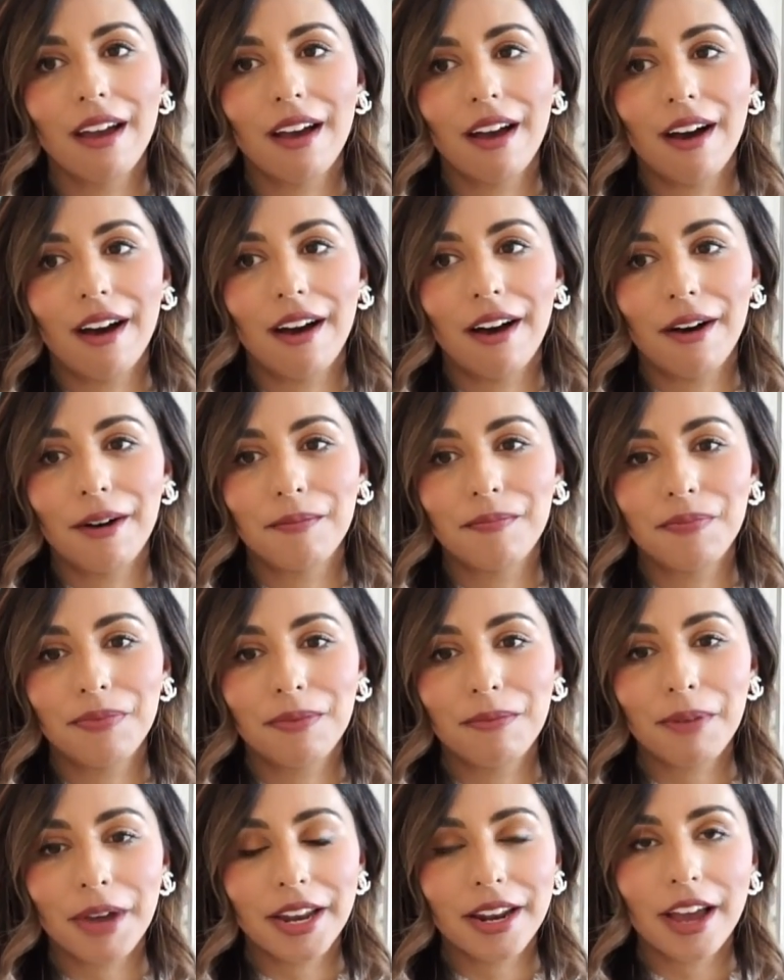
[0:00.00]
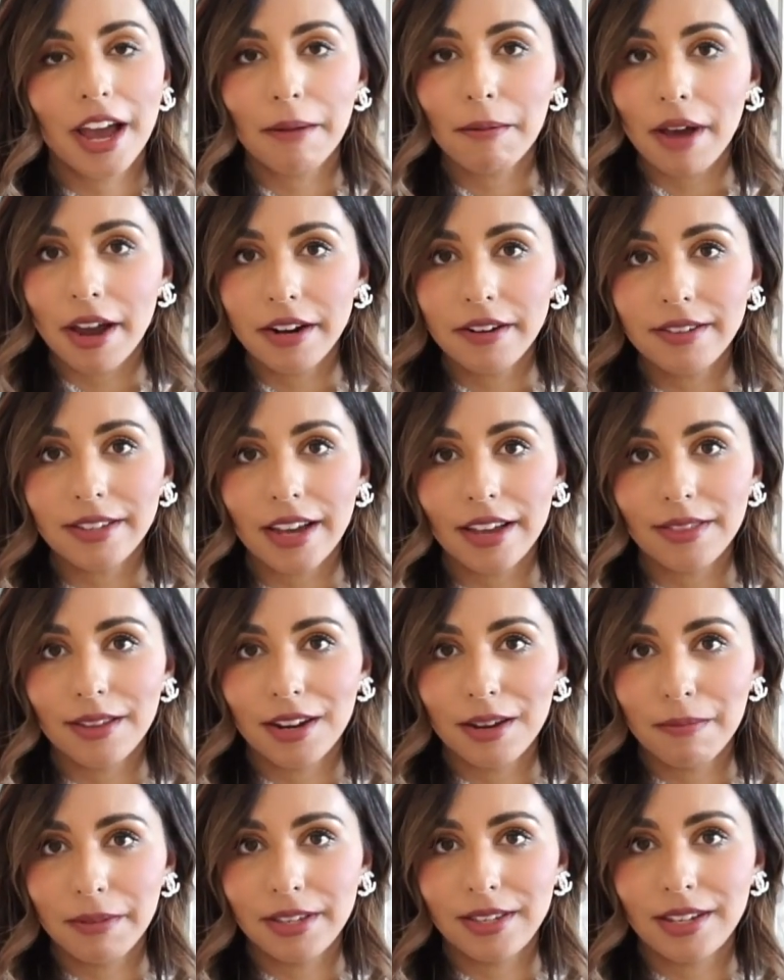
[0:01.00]
But I'm kind of sad that
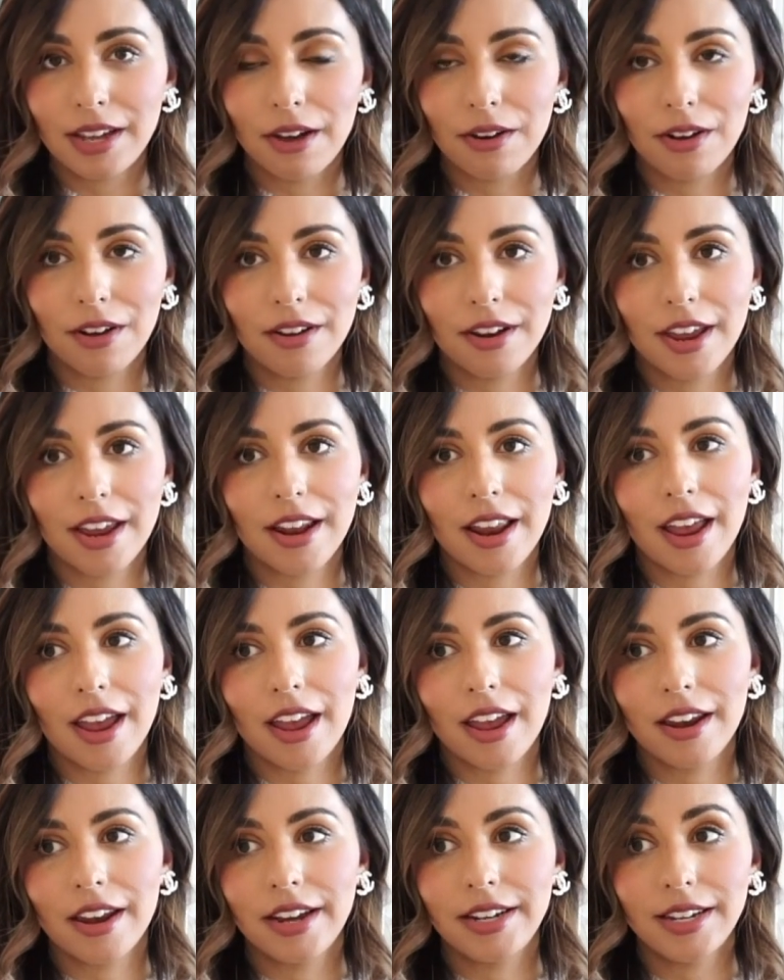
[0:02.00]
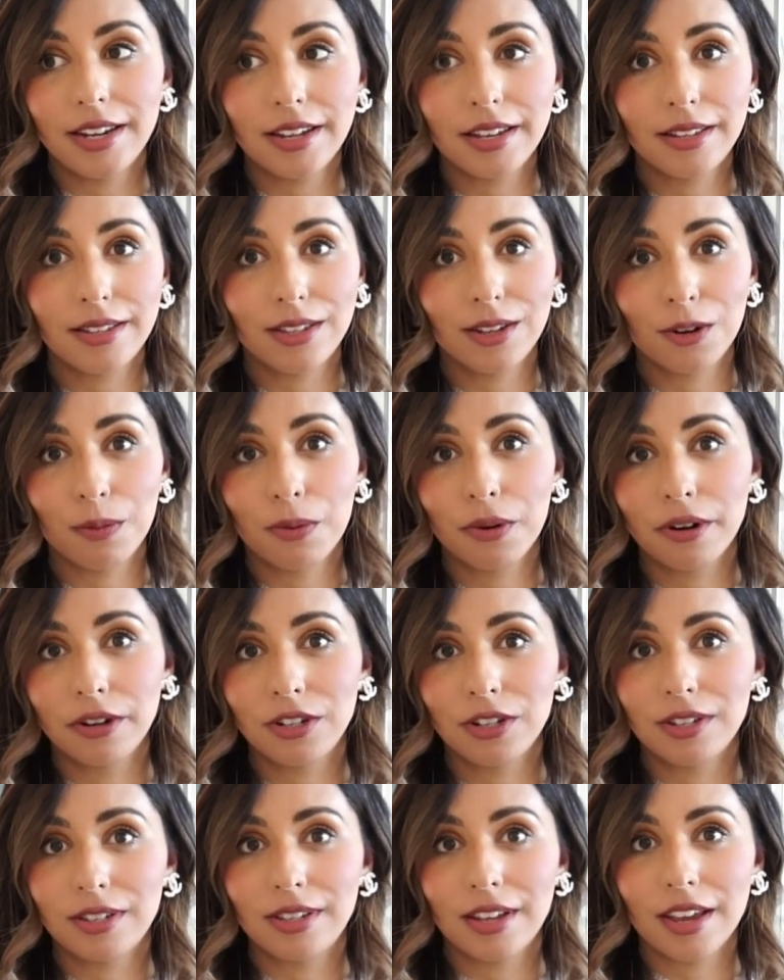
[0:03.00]
I missed out on it, and I did consider
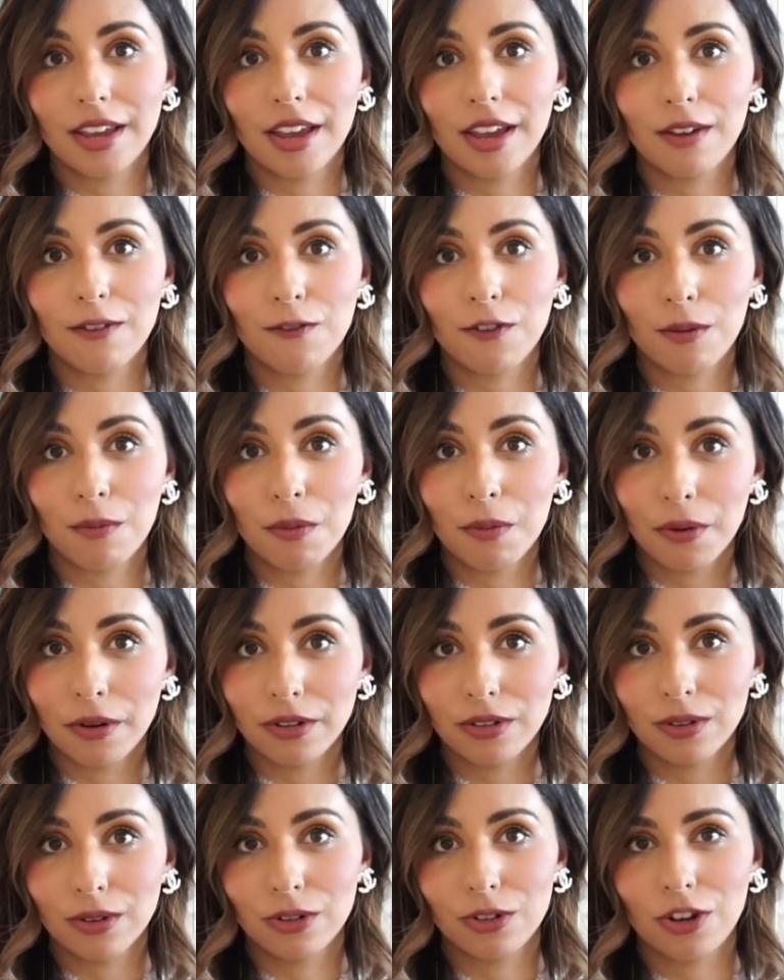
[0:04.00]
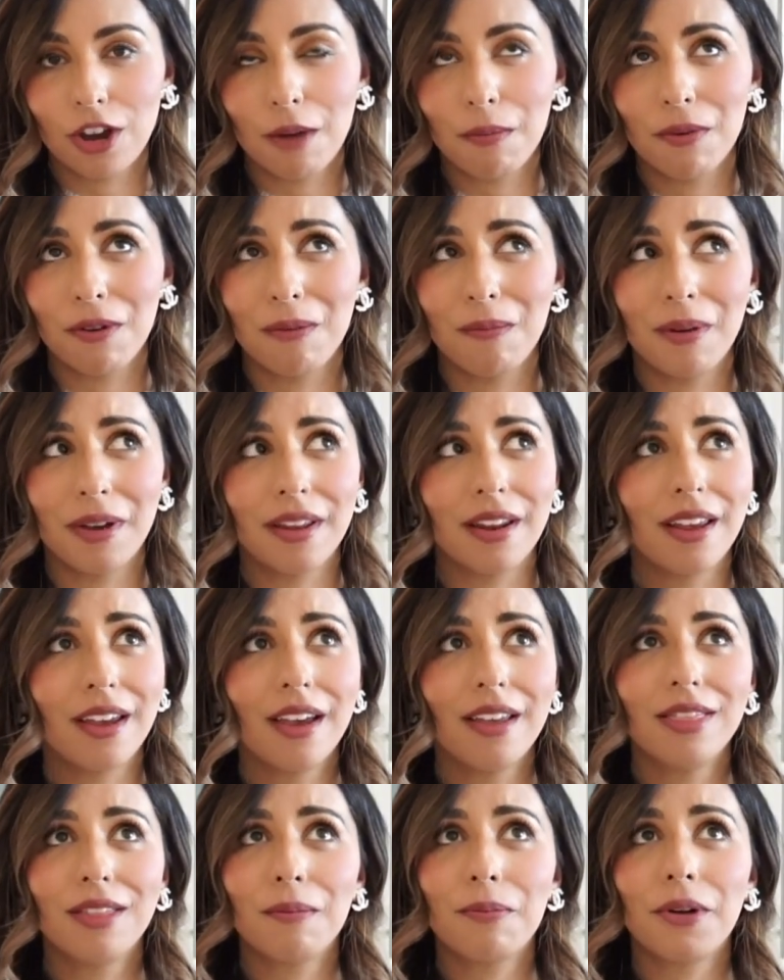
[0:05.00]
purchasing it from a personal shopper, but
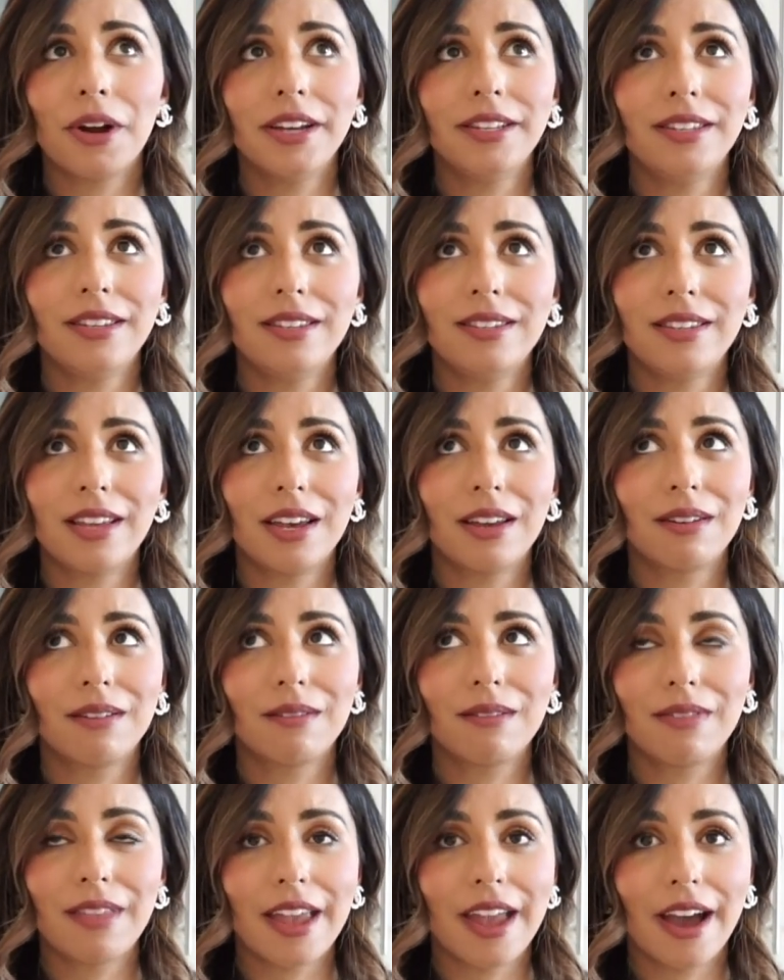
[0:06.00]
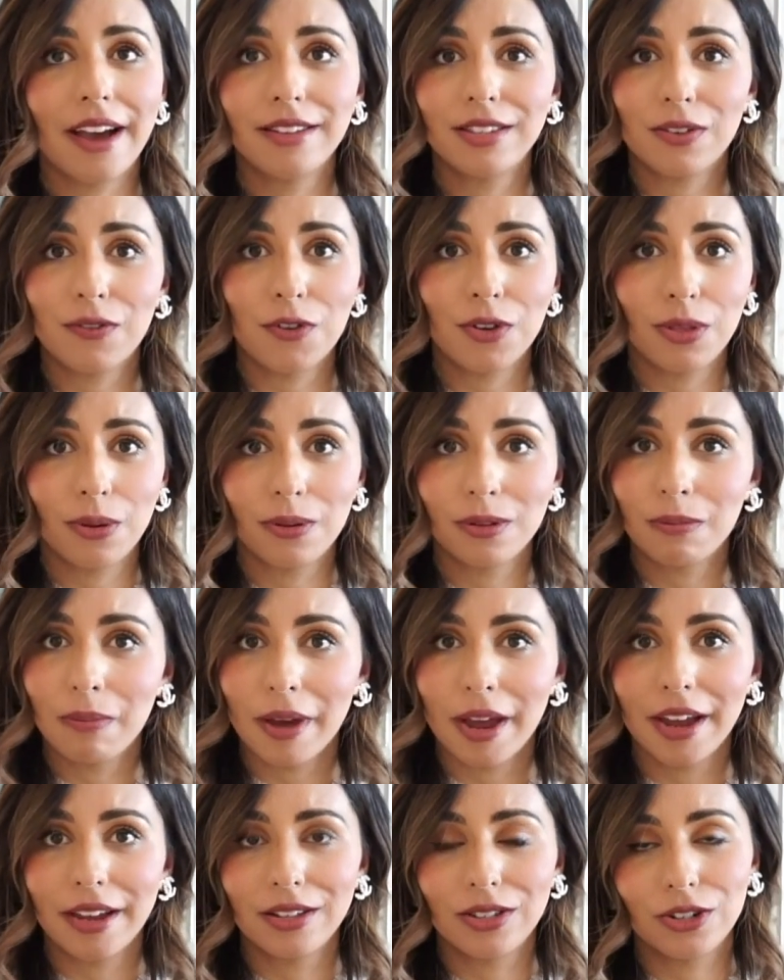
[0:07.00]
the prices that they ask for those
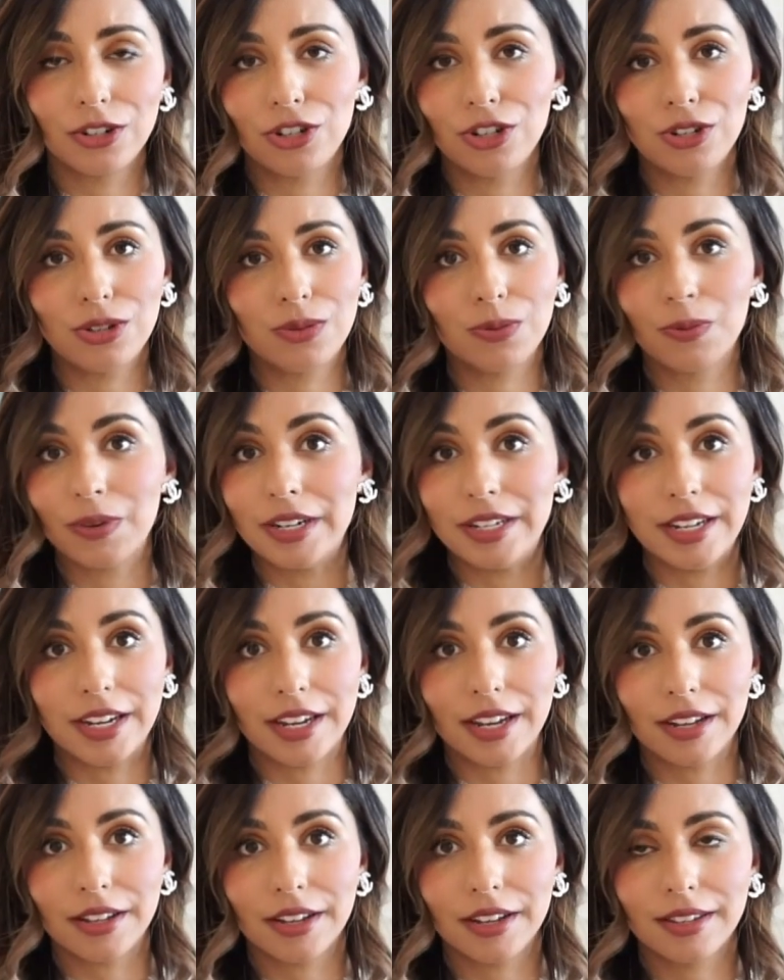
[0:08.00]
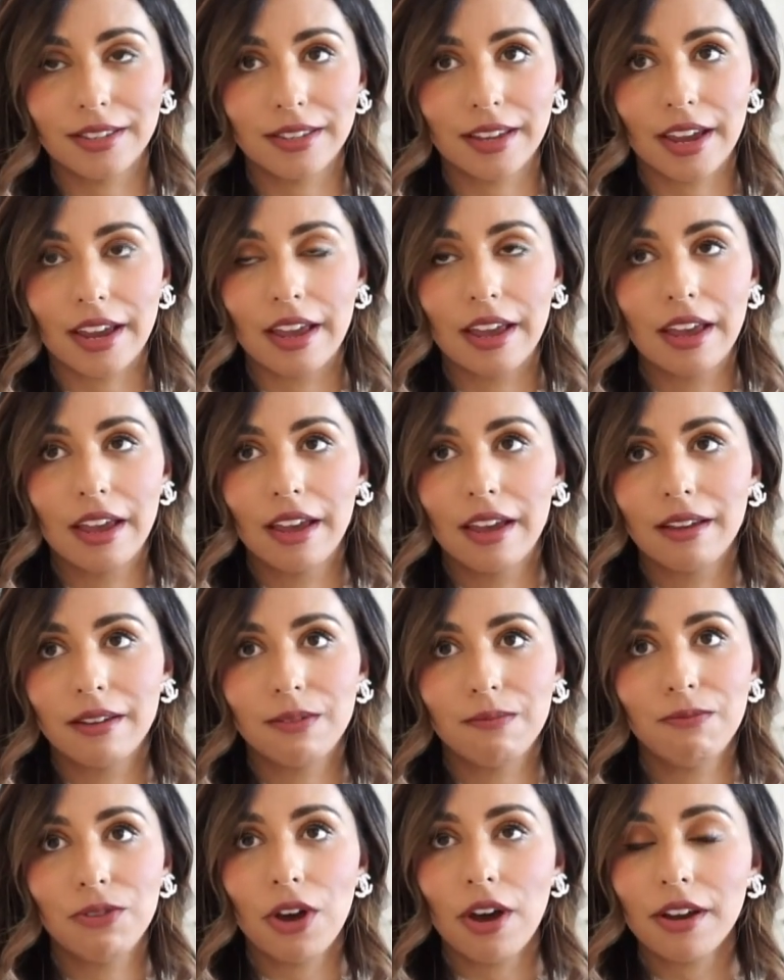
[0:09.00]
bags are just ridiculous. Like,
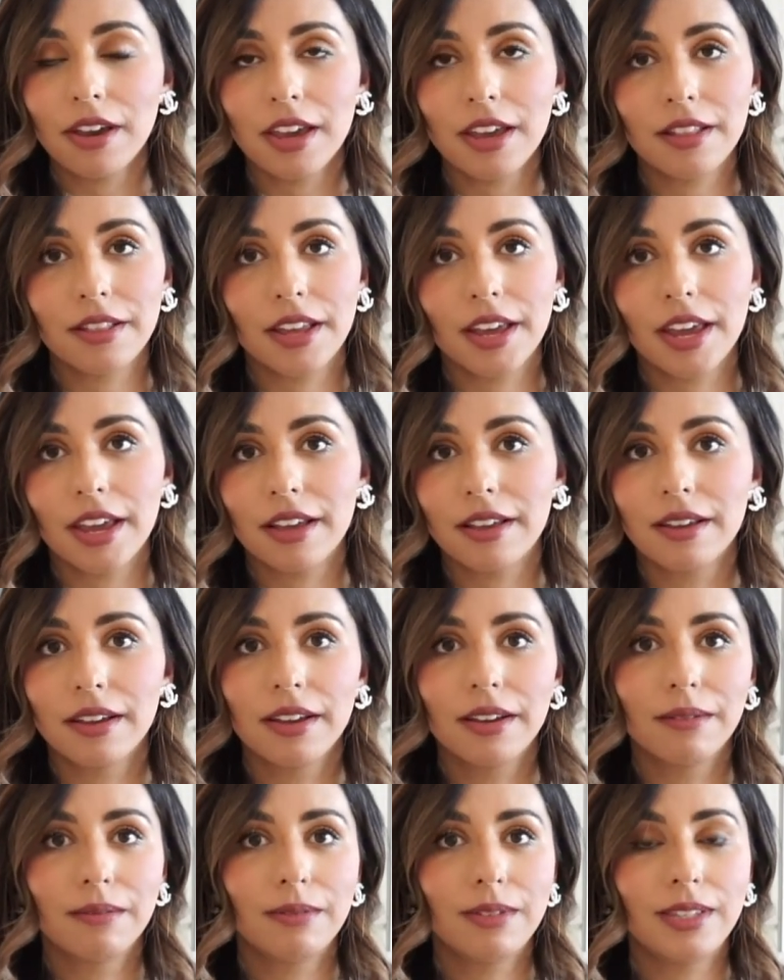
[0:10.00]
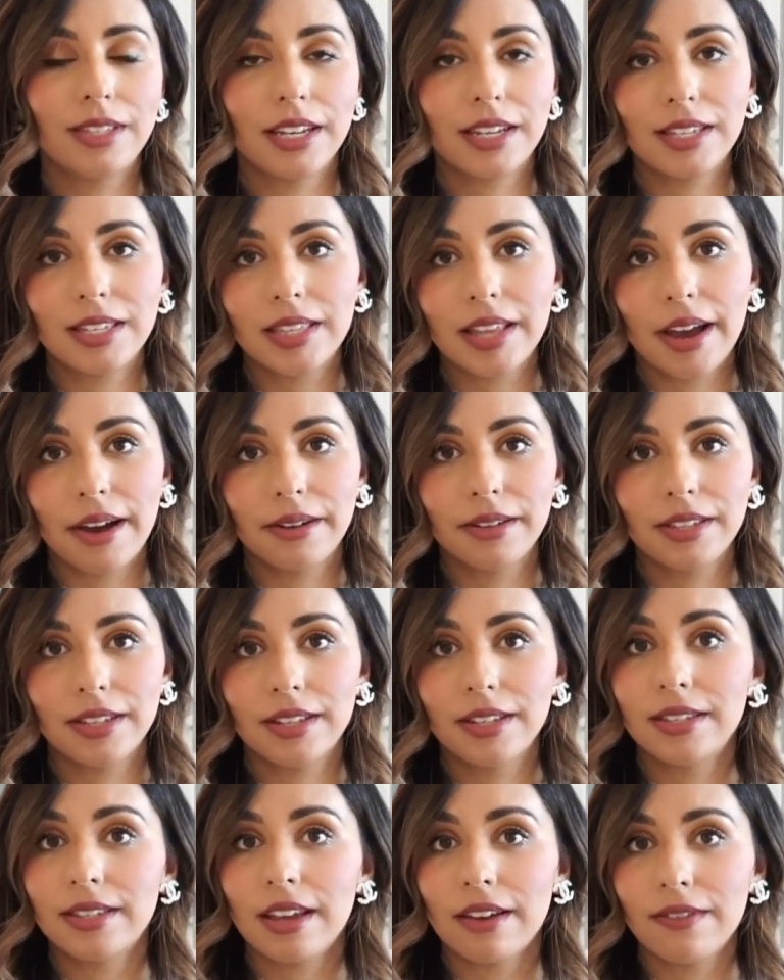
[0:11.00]
I'm talking like
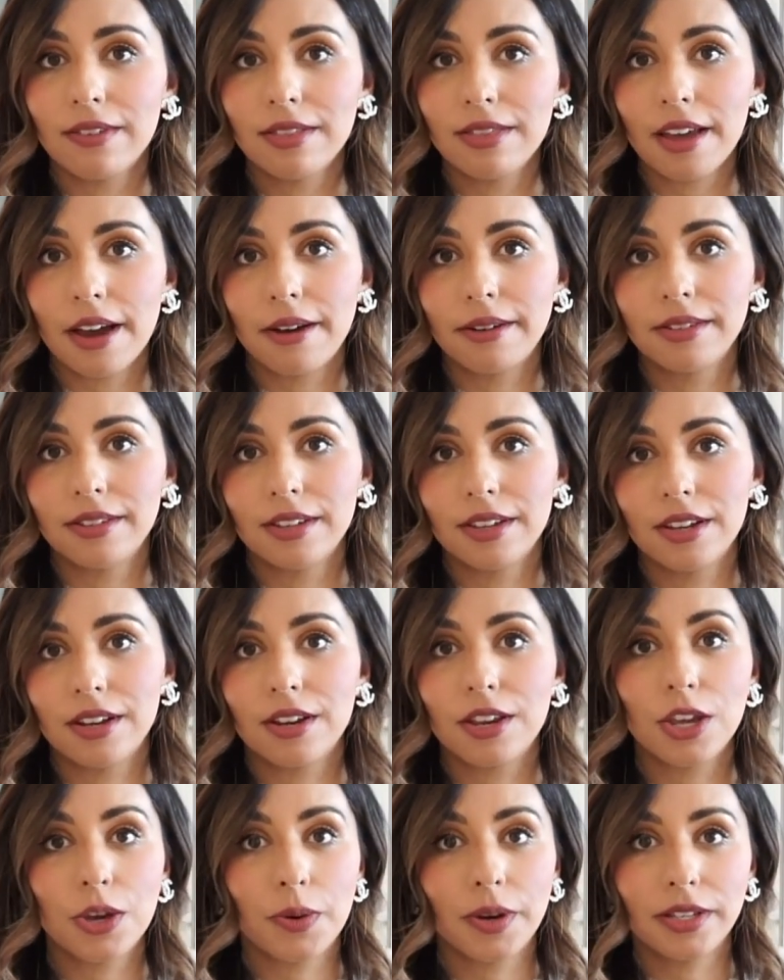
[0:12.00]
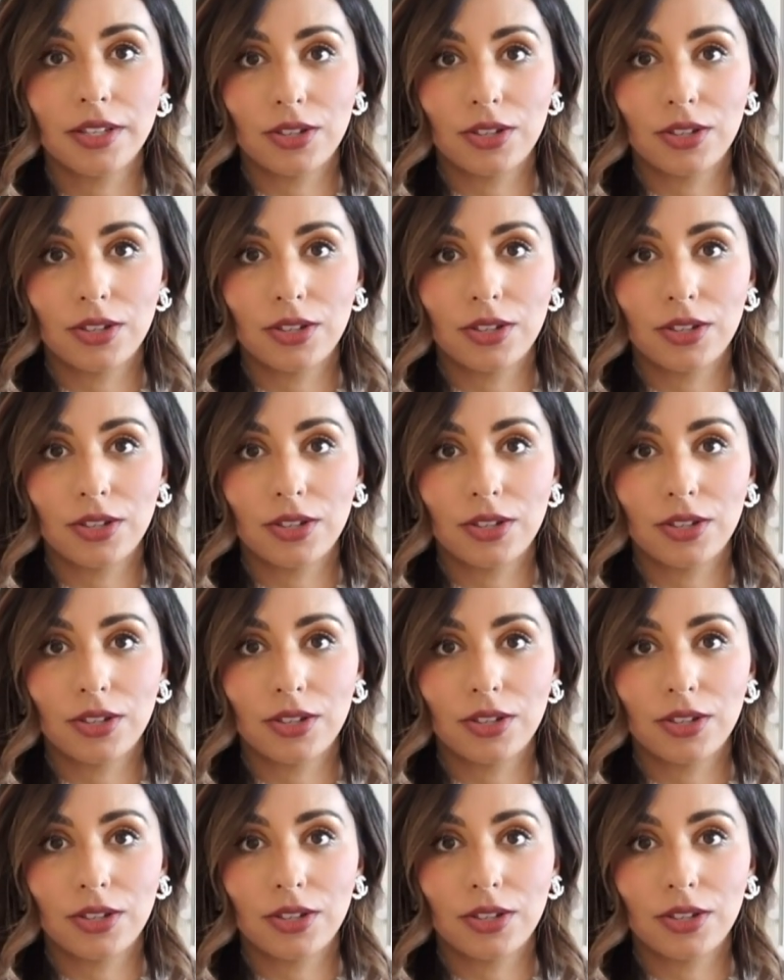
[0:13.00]
$6,000, $7,000 US